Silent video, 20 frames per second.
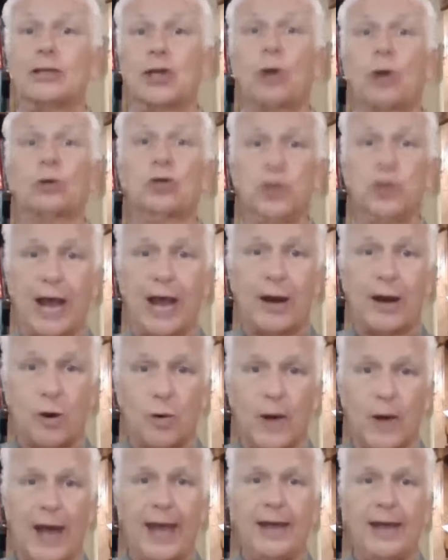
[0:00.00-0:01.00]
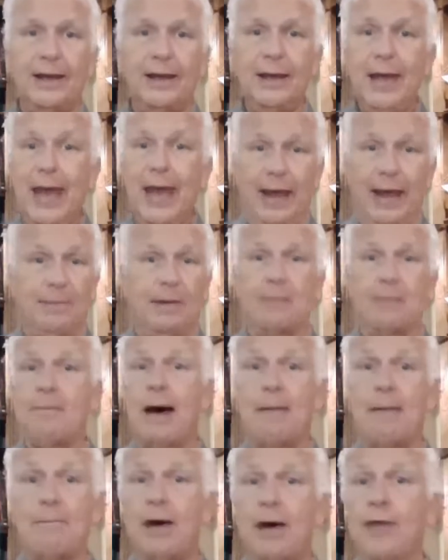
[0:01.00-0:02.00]
his whole check away. Him and
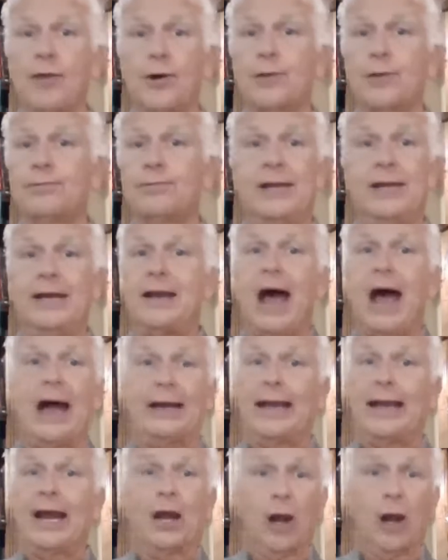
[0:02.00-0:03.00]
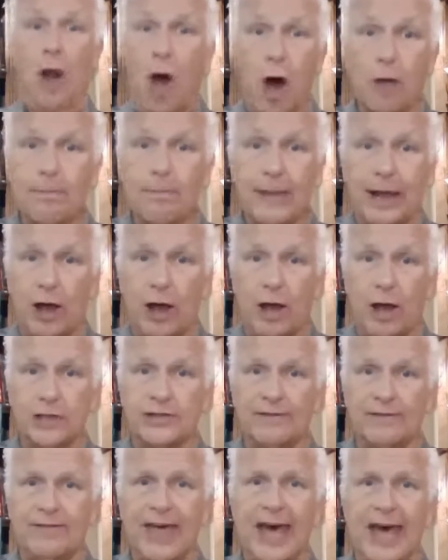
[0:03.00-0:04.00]
my mother did not get along
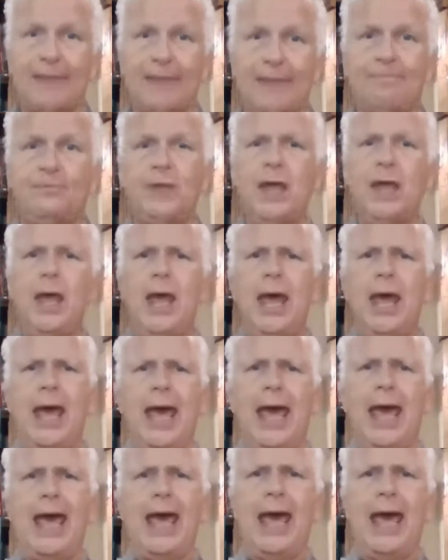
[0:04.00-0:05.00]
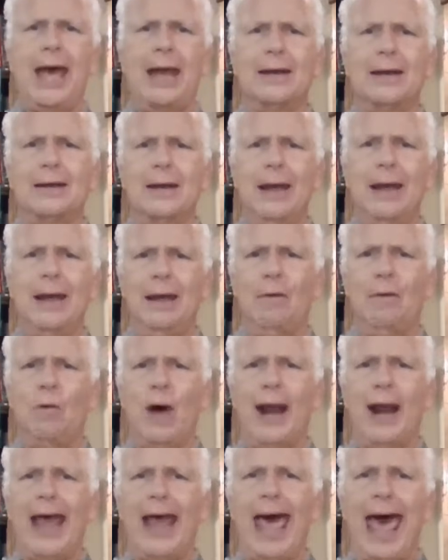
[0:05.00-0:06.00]
because of that. And
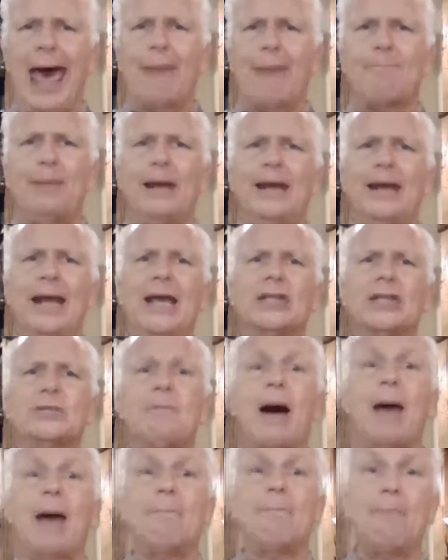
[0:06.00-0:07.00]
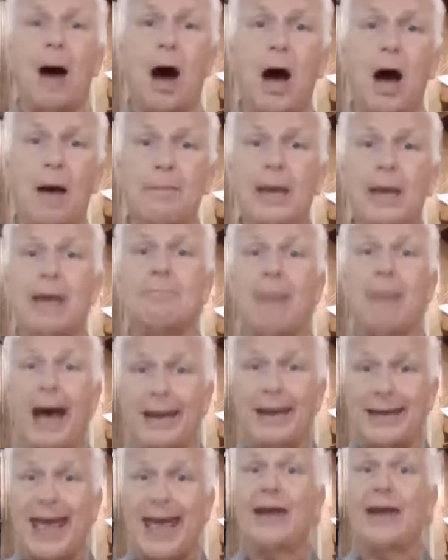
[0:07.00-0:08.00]
what happened is my mom and
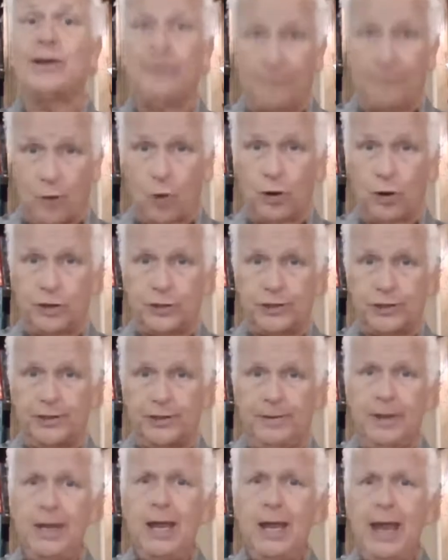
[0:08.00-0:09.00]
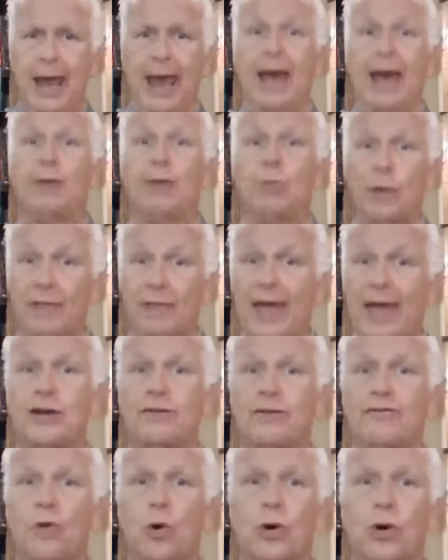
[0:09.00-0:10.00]
my dad divorced. And when they
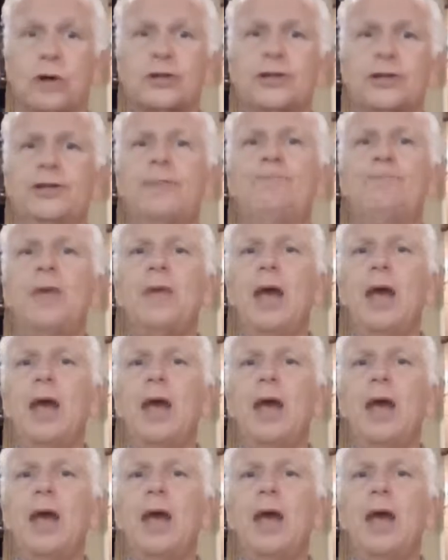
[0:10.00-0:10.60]
divorced,